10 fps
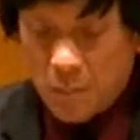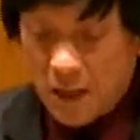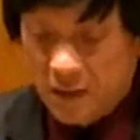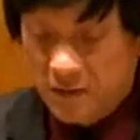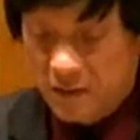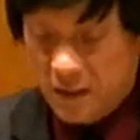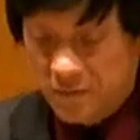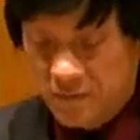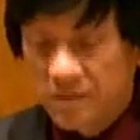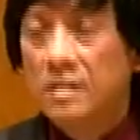Molly
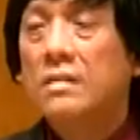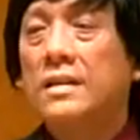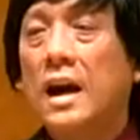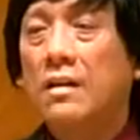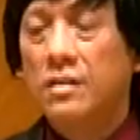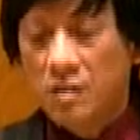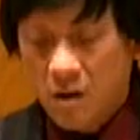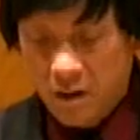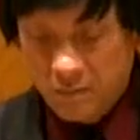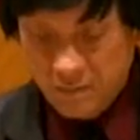stuffs down her
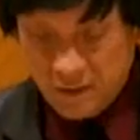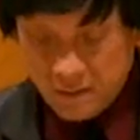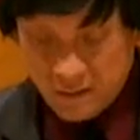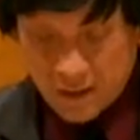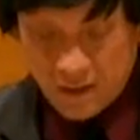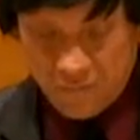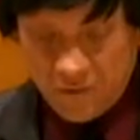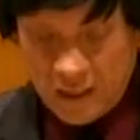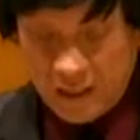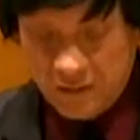doll and her
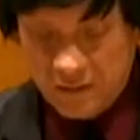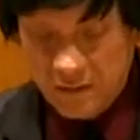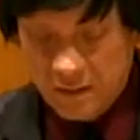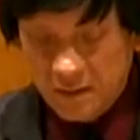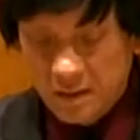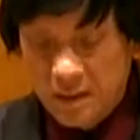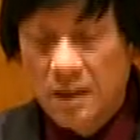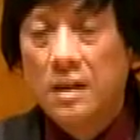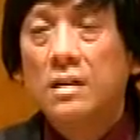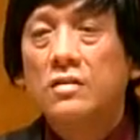feelings.
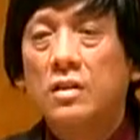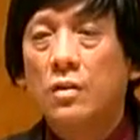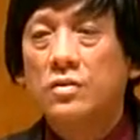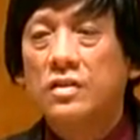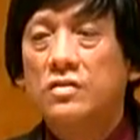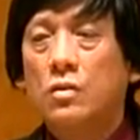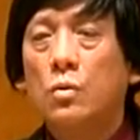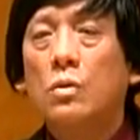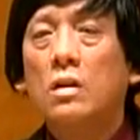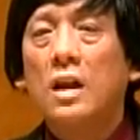She goes to
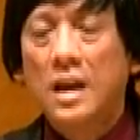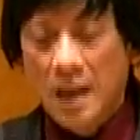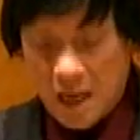school,